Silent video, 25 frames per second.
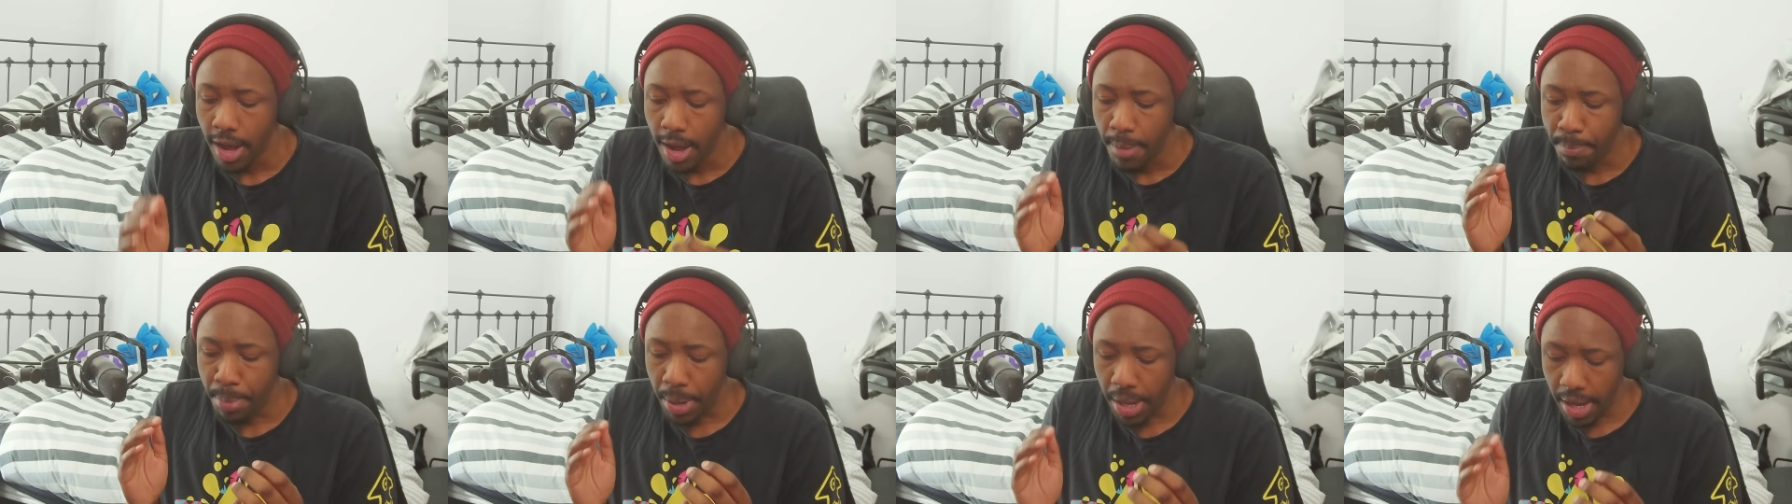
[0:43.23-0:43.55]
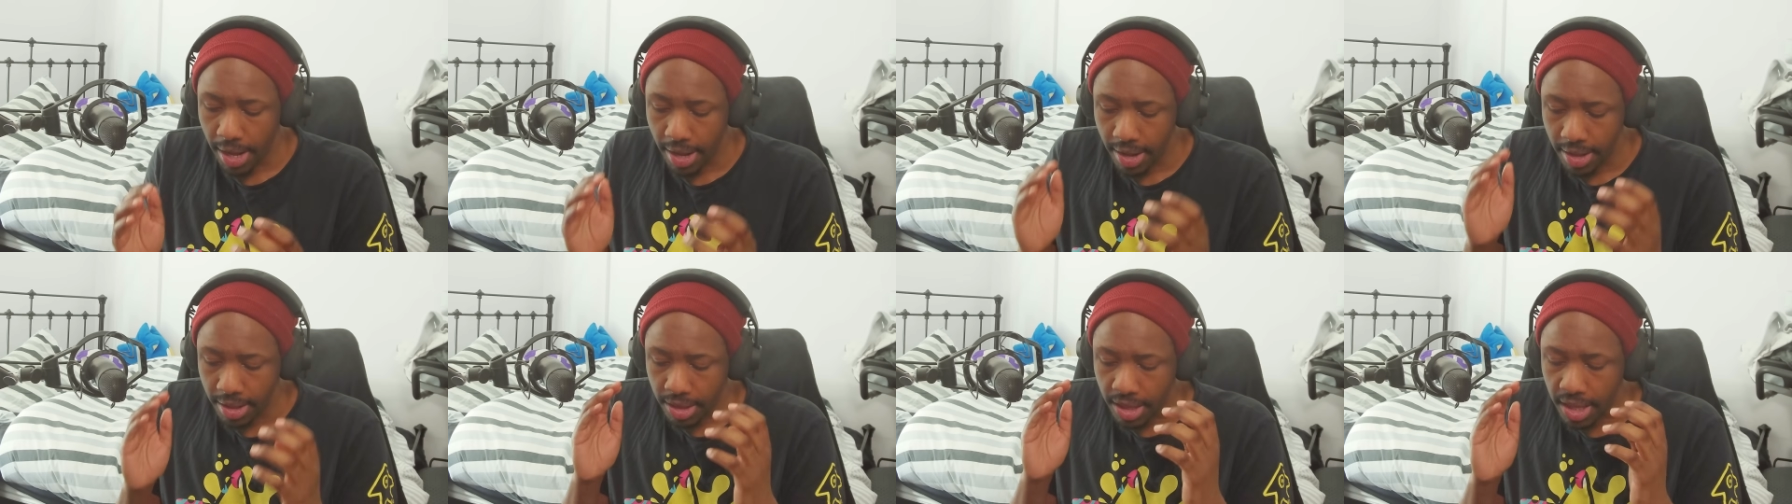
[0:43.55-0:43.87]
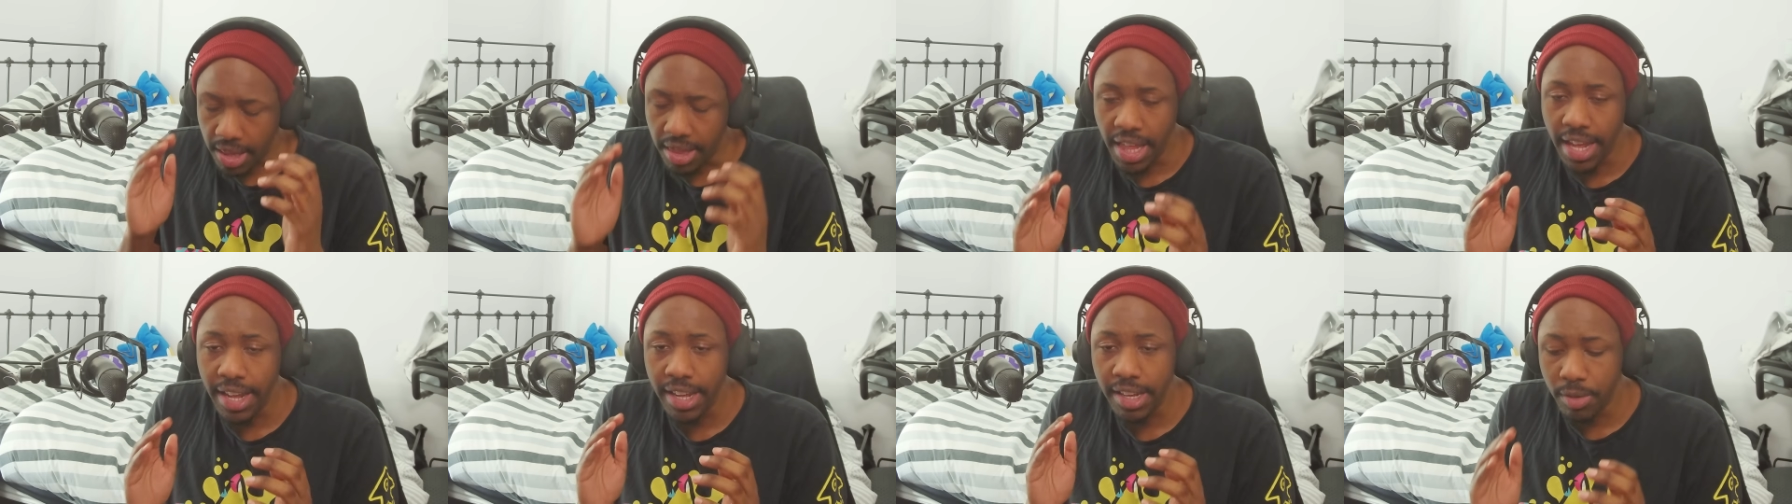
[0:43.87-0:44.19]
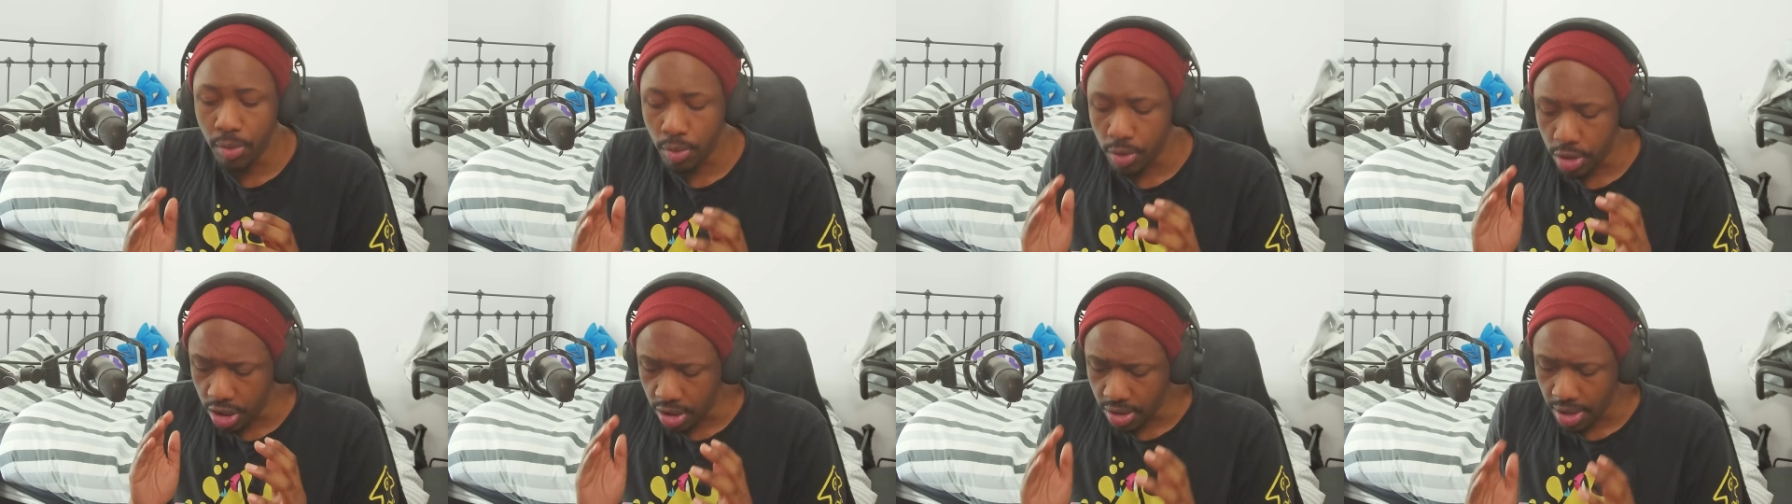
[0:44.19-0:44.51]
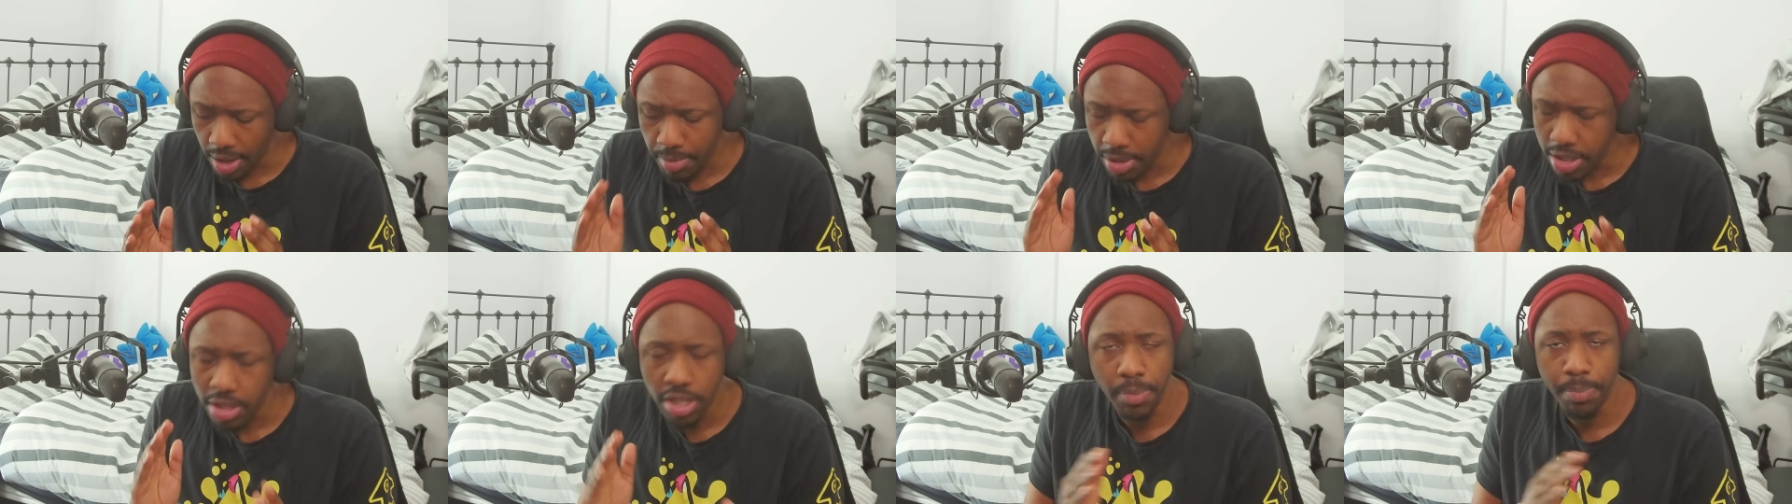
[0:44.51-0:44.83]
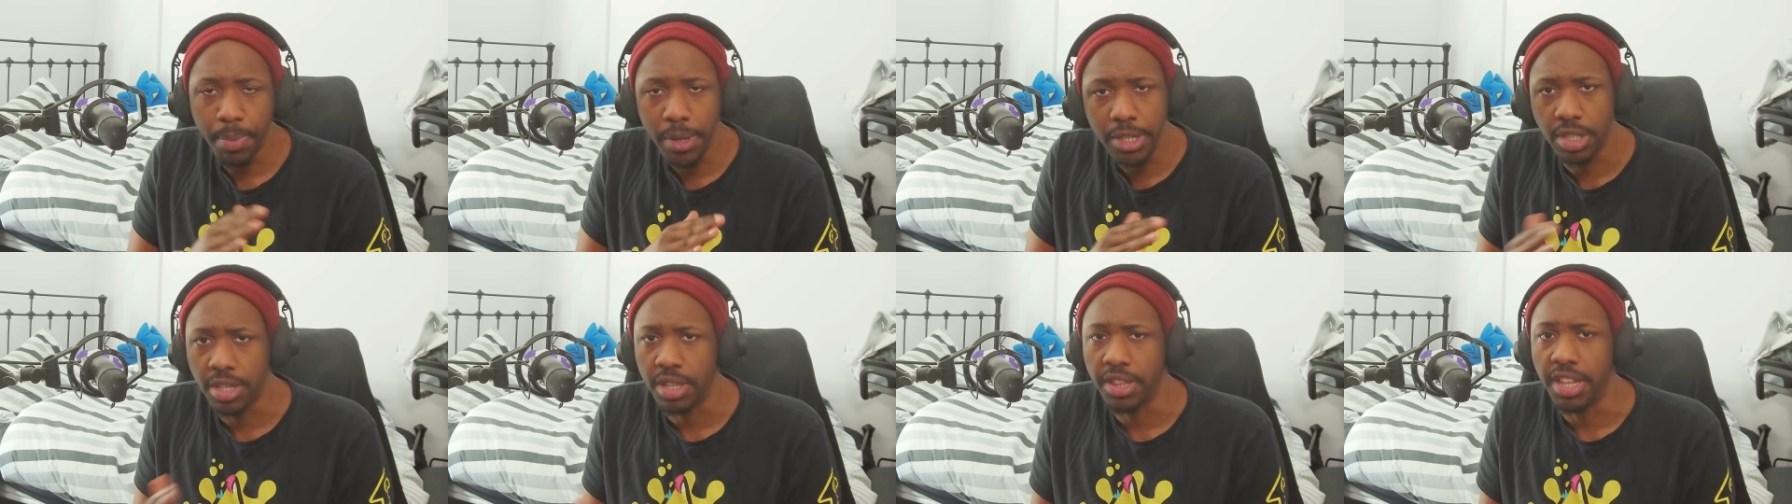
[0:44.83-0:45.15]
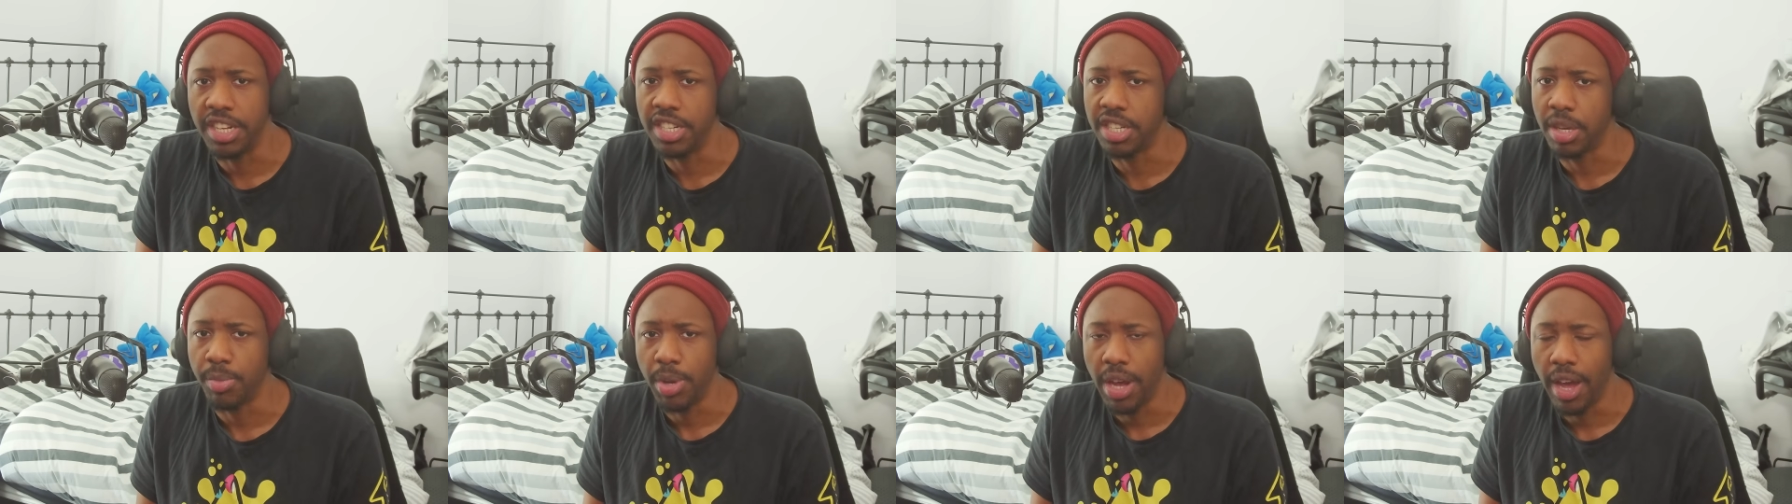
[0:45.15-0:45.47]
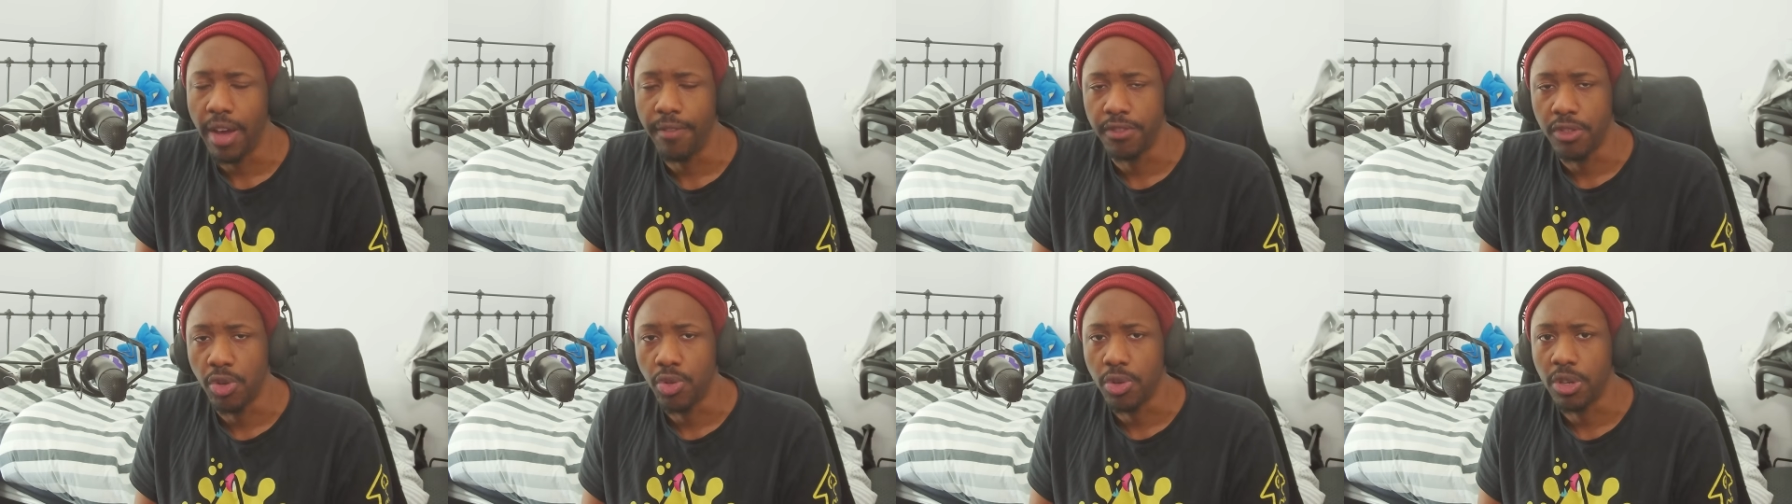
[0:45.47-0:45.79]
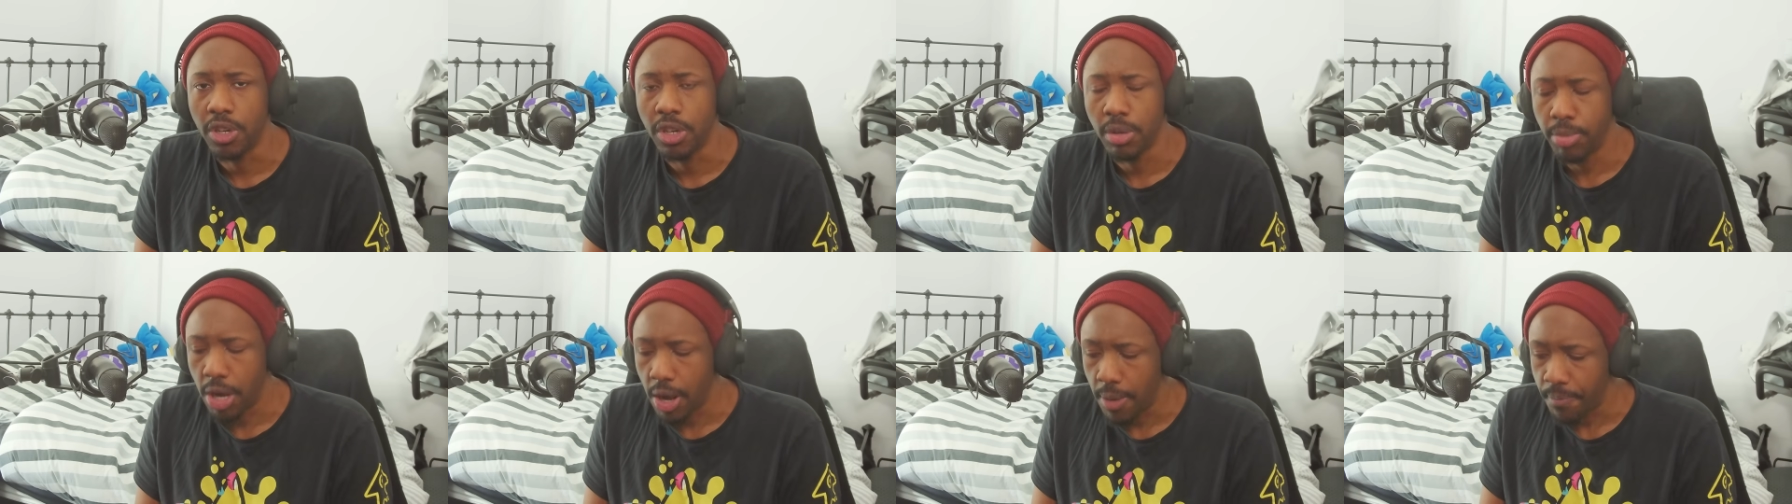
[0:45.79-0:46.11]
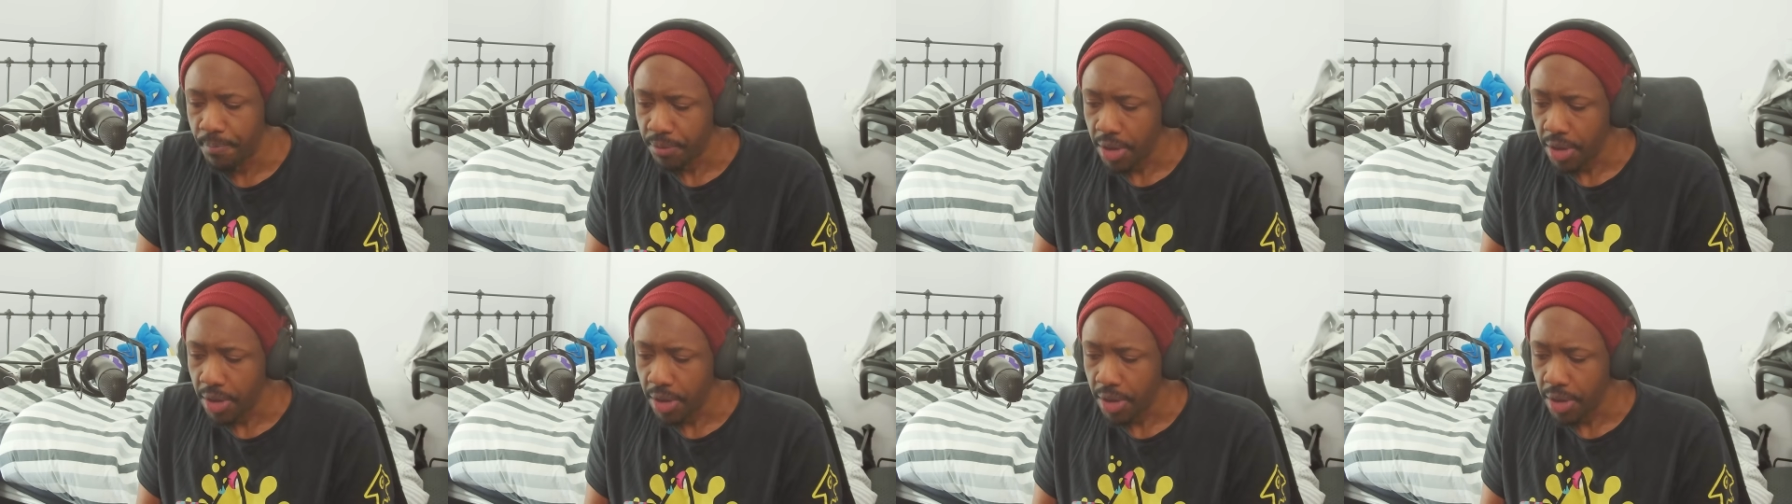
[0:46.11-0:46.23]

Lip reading: But there's a bunch of things that we have to talk about.